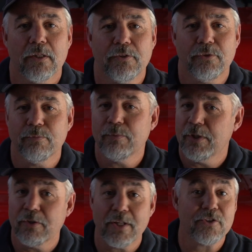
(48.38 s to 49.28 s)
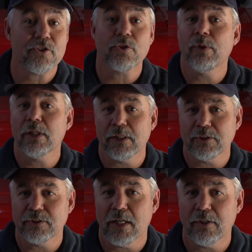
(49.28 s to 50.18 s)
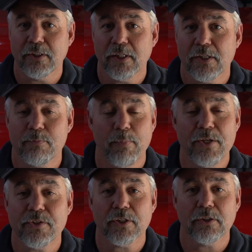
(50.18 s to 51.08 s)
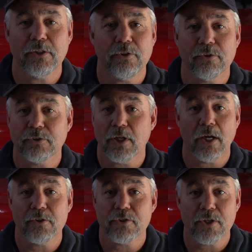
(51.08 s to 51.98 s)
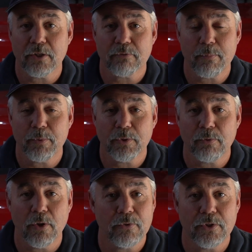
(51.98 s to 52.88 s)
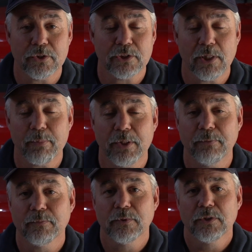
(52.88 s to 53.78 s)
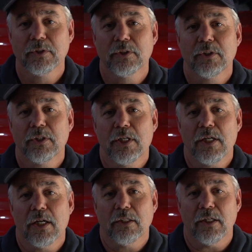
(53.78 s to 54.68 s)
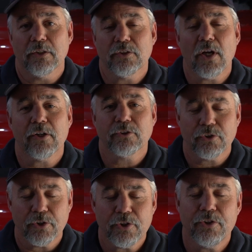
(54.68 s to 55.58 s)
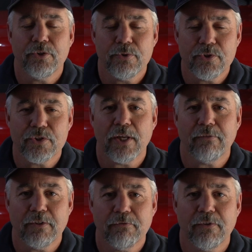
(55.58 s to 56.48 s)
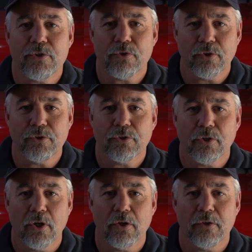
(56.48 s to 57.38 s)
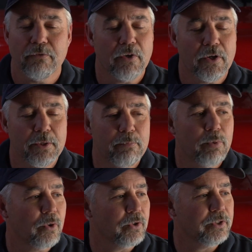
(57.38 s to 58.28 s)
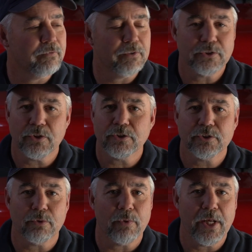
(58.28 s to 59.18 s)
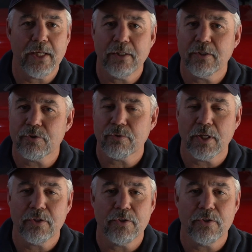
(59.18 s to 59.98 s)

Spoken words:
you hear that squealing sound, and that's basically your tires not gripping the road, they're slipping. Tires are a huge safety feature on your car. They're very important. If it starts to rain, the tread